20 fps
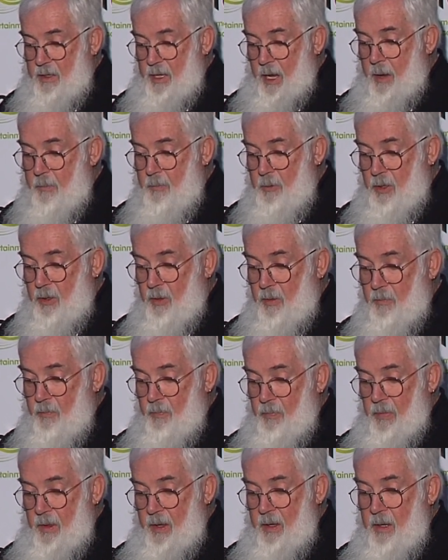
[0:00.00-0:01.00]
capital,
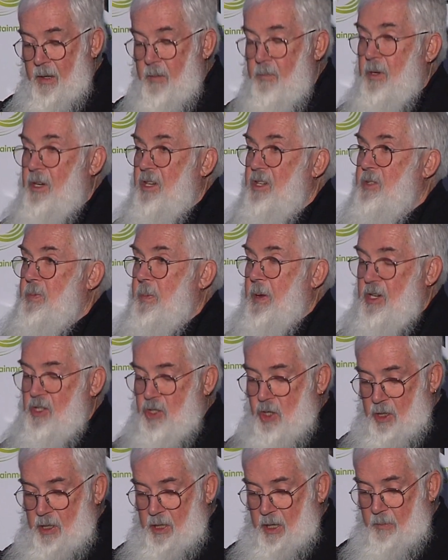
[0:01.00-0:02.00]
but
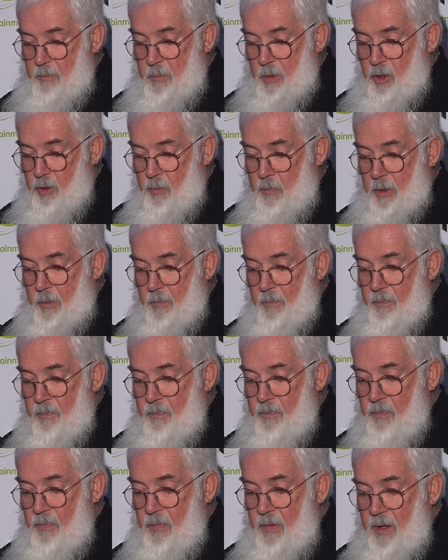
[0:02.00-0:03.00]
especially in Melbourne.
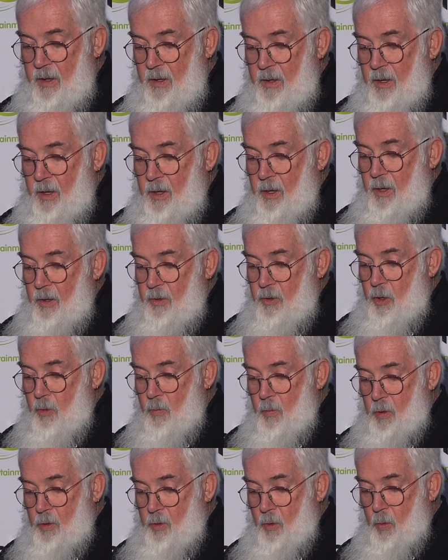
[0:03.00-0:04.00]
New
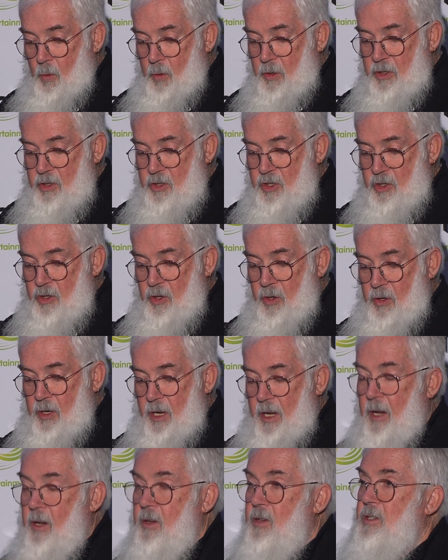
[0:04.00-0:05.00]
recording
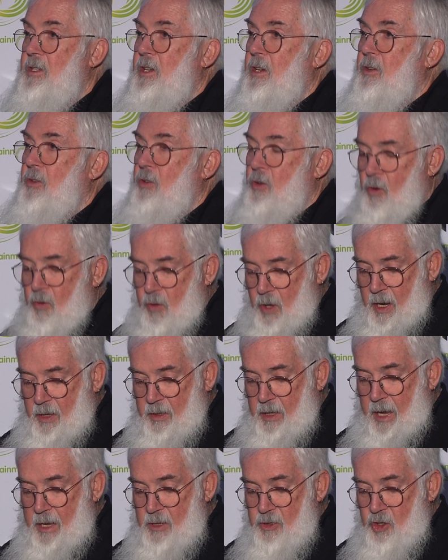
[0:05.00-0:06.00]
studios and new
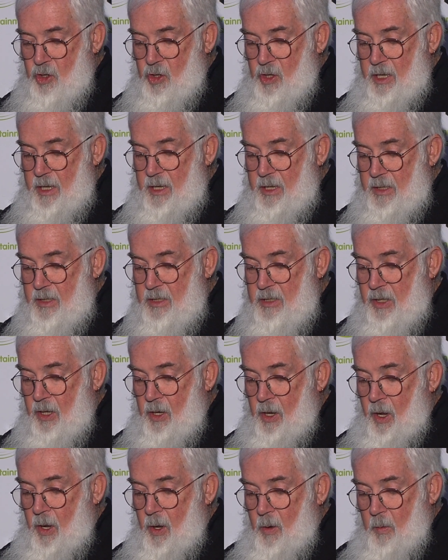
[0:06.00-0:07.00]
young engineers
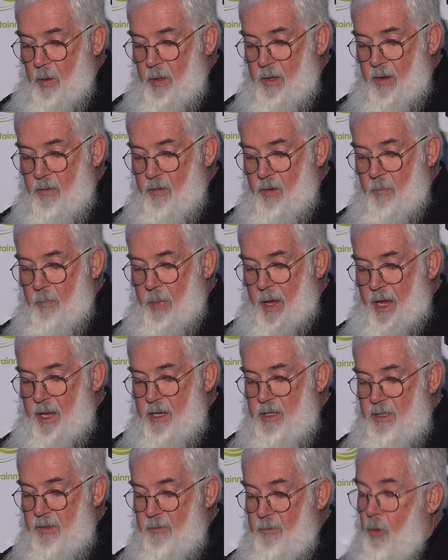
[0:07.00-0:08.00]
were giving
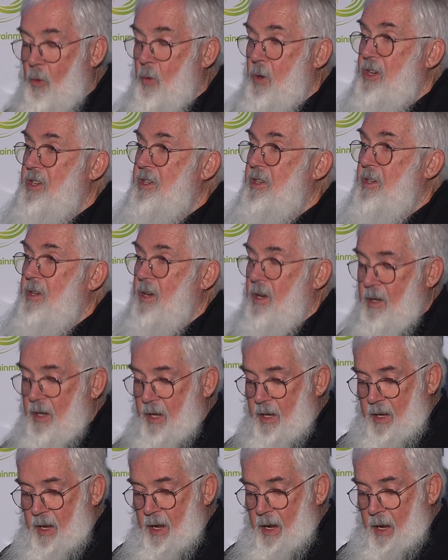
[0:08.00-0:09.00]
bands a voice,
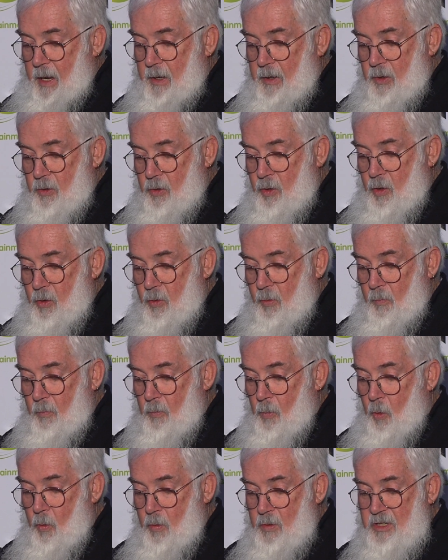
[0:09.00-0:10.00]
and a new,
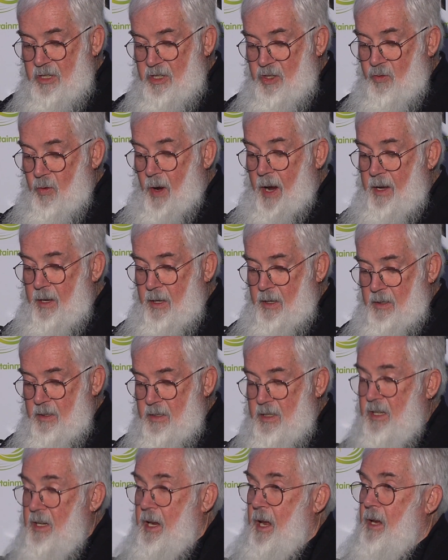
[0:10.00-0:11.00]
more Australian
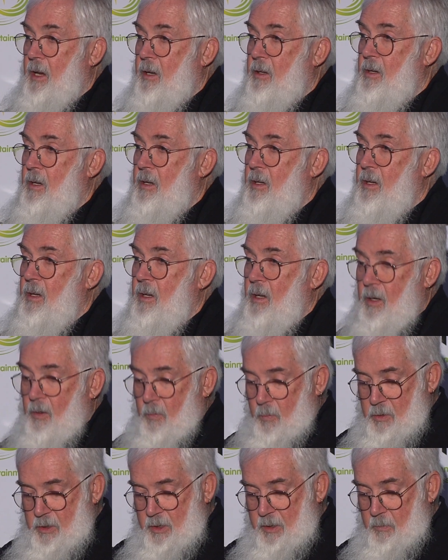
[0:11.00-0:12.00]
sound
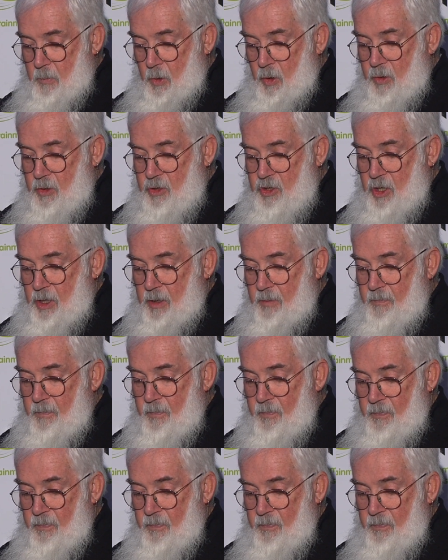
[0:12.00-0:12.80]
was emerging.